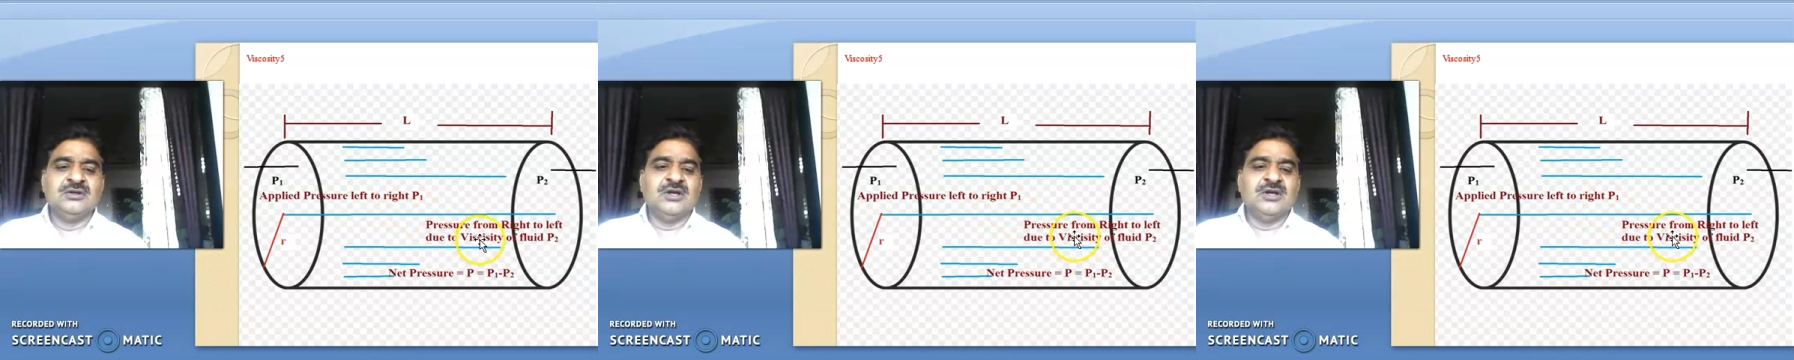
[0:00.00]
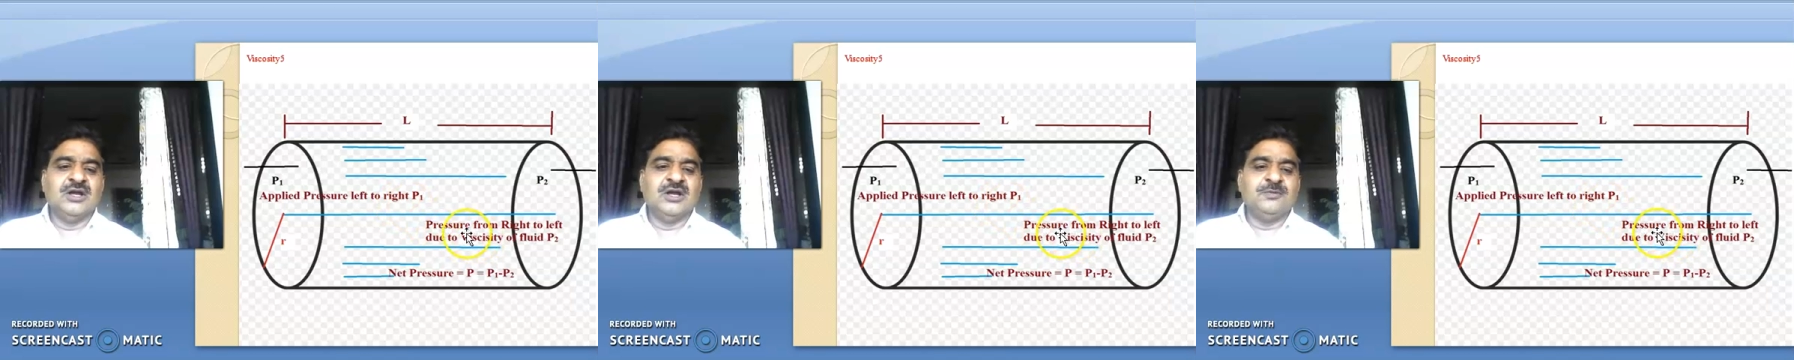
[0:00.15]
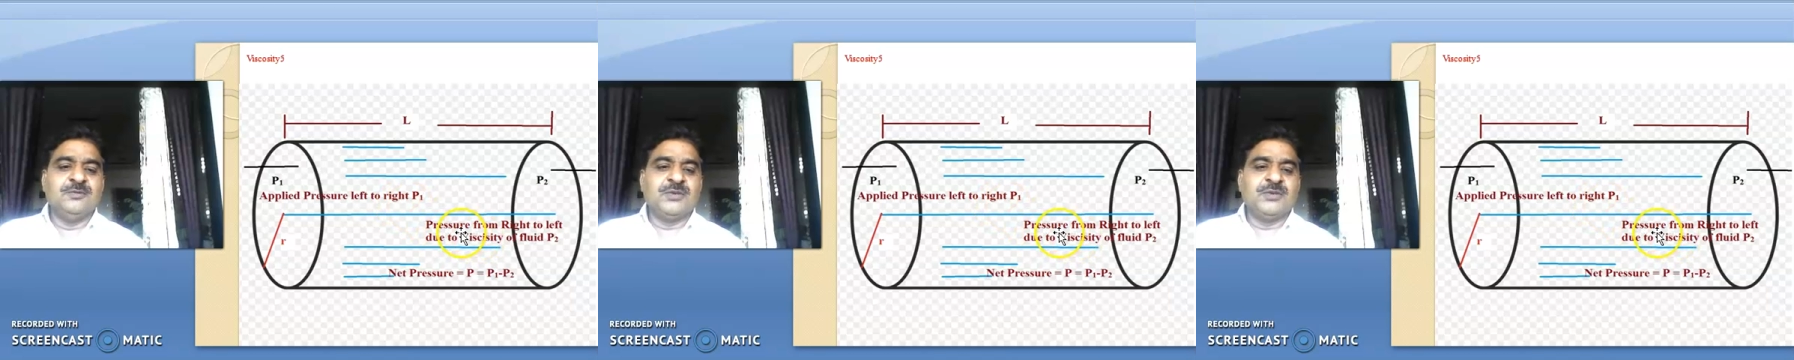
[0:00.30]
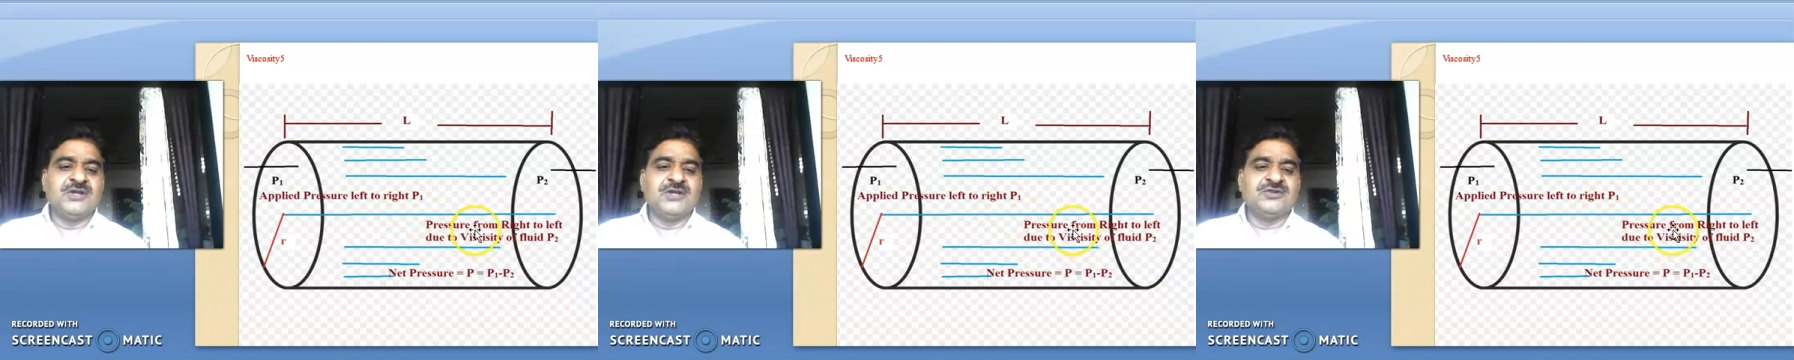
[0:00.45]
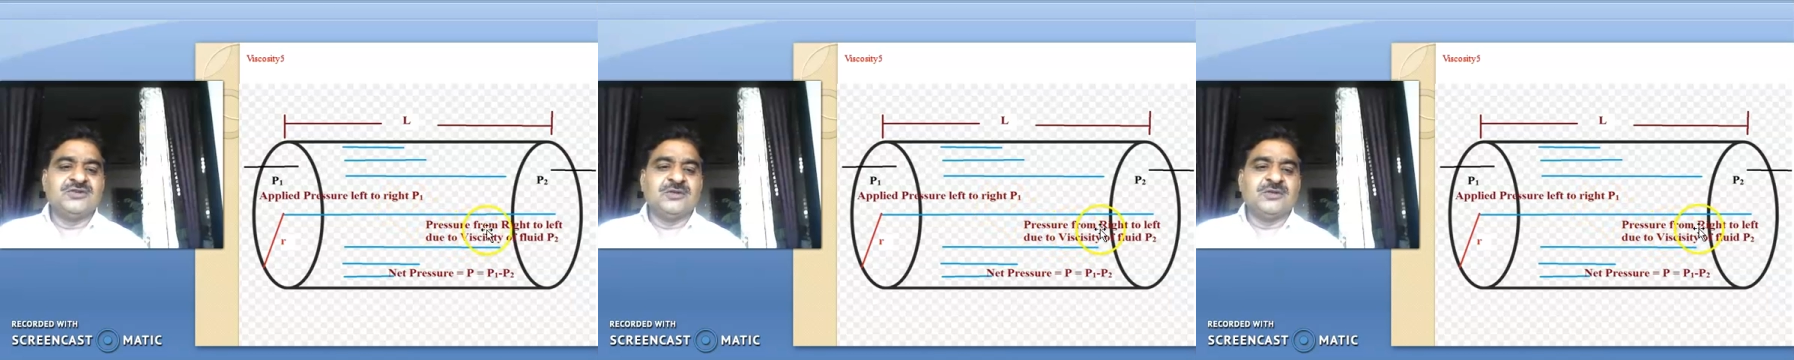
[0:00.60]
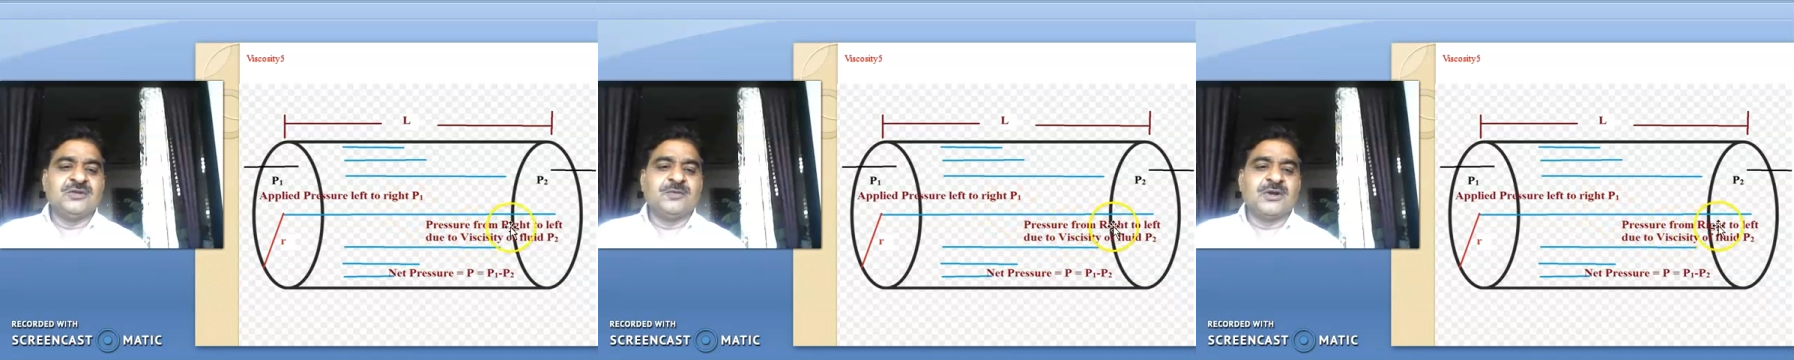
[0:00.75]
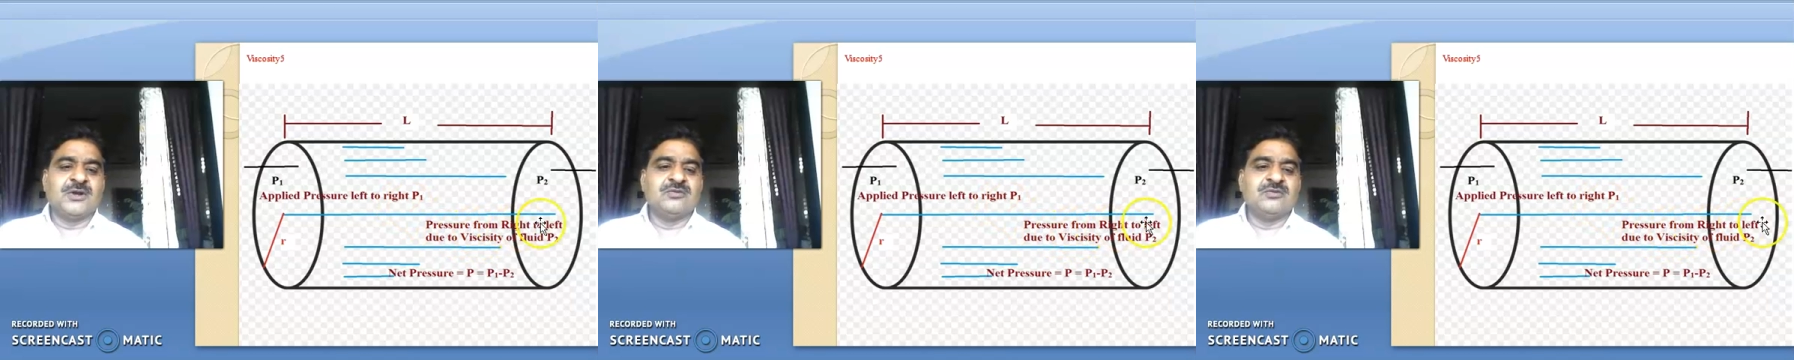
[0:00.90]
and
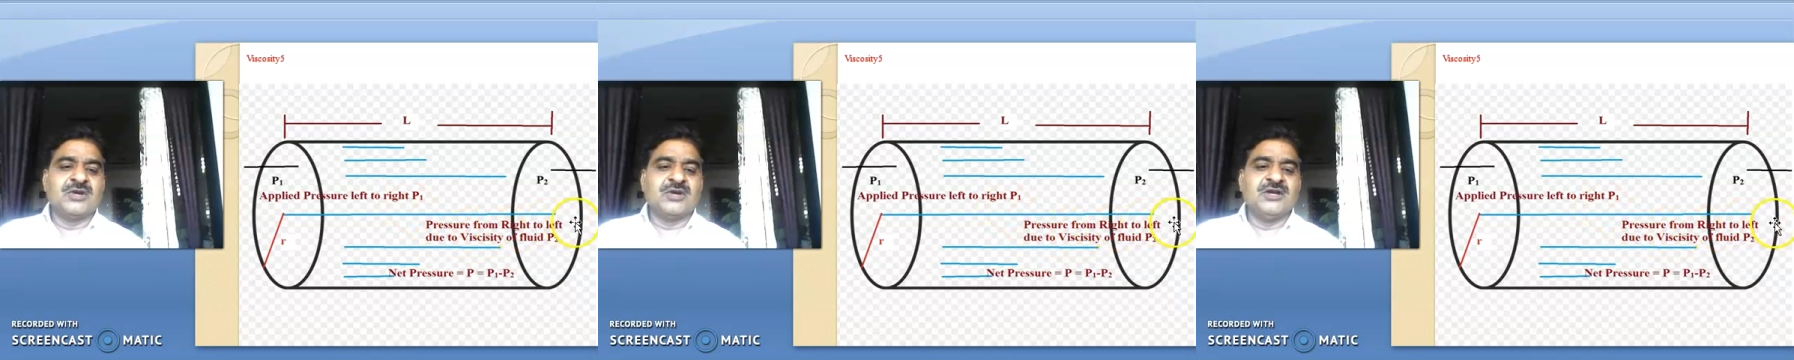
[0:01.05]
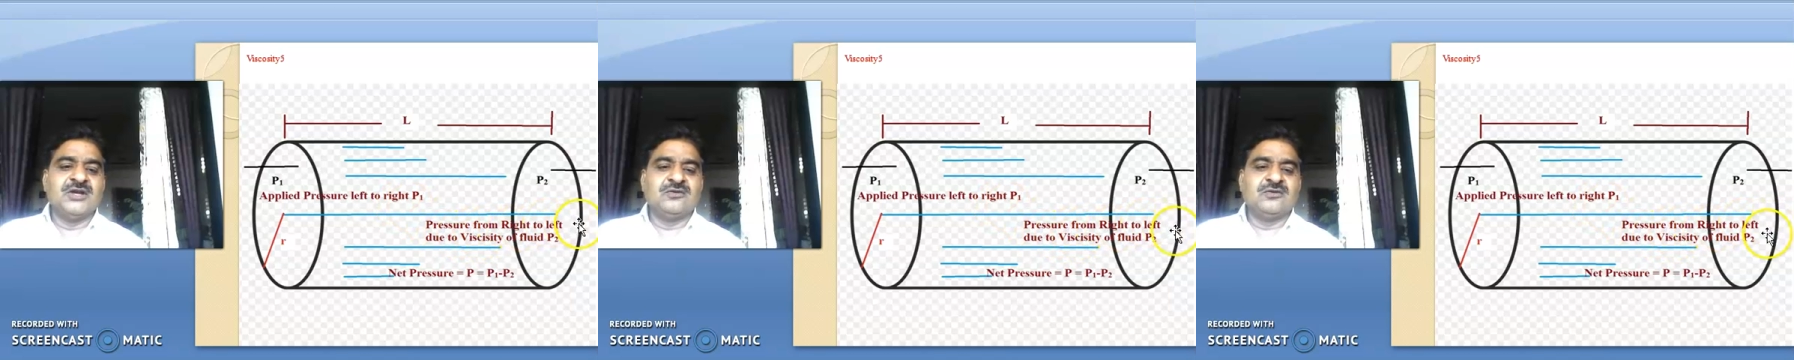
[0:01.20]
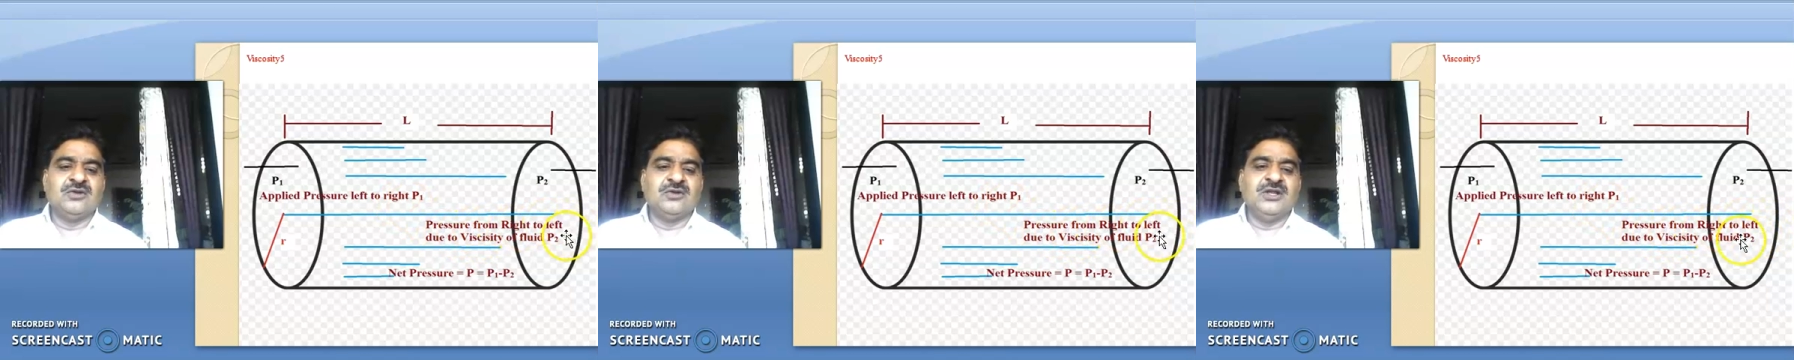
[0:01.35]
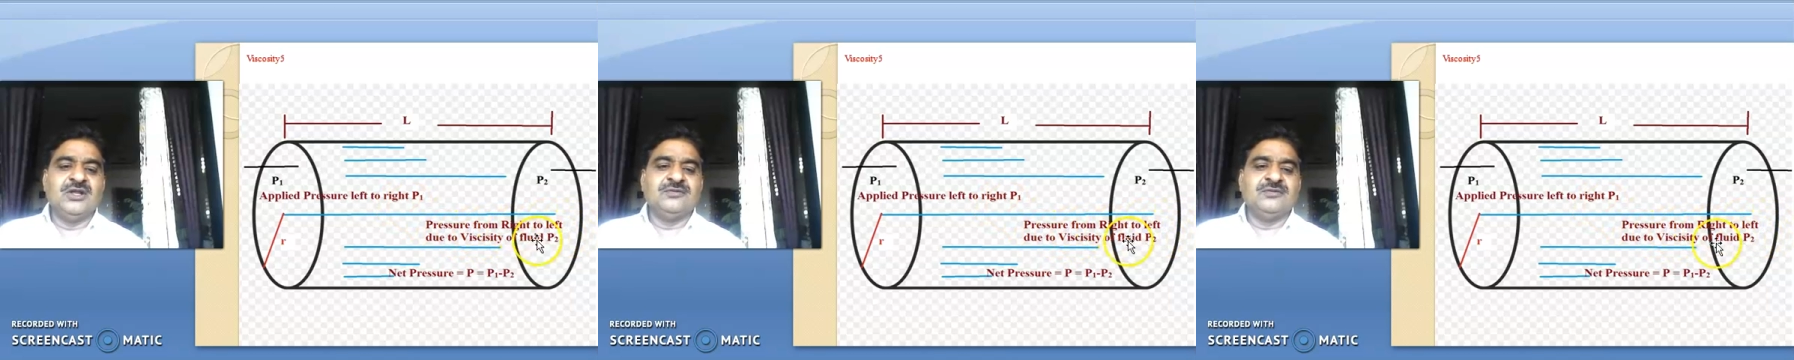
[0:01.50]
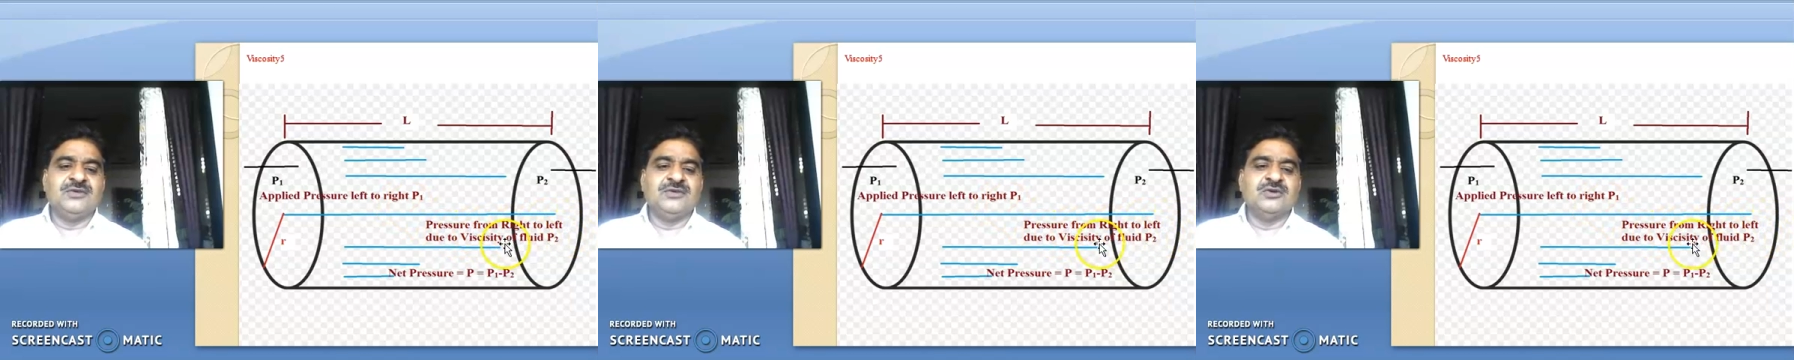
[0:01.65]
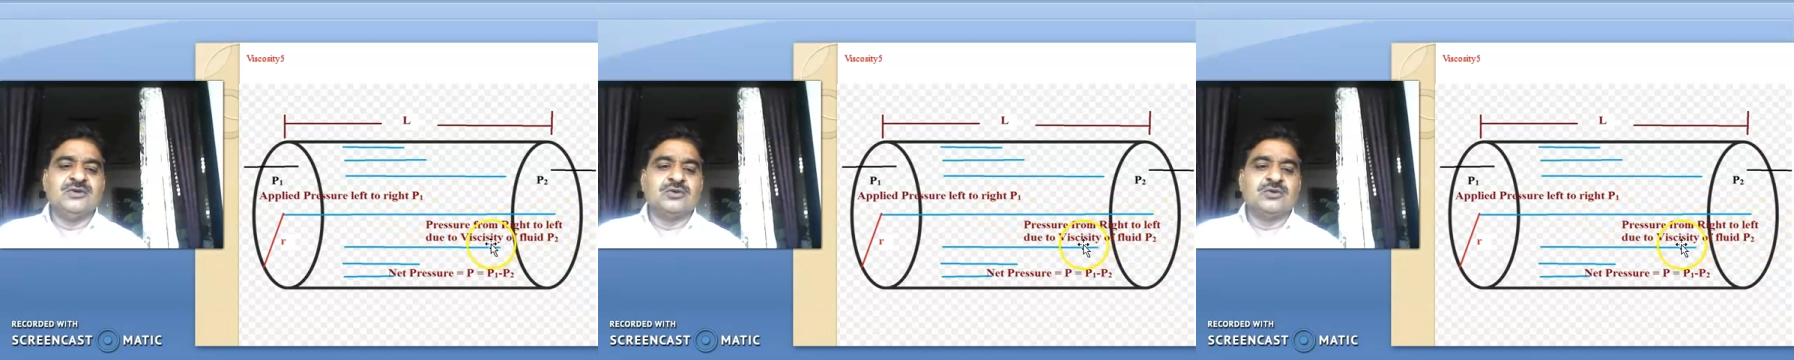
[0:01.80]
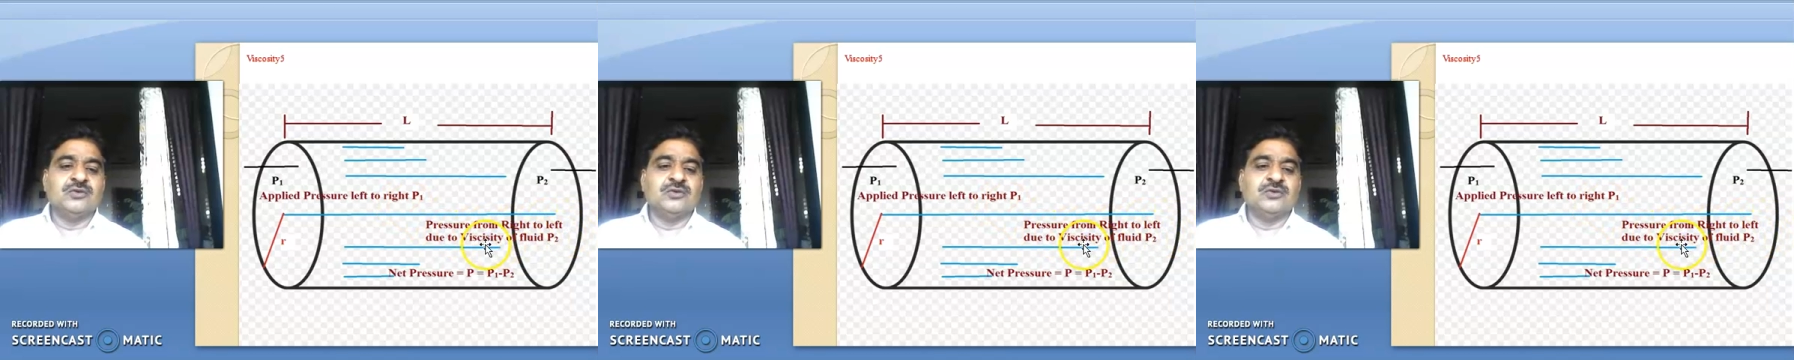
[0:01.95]
pressure from right to left due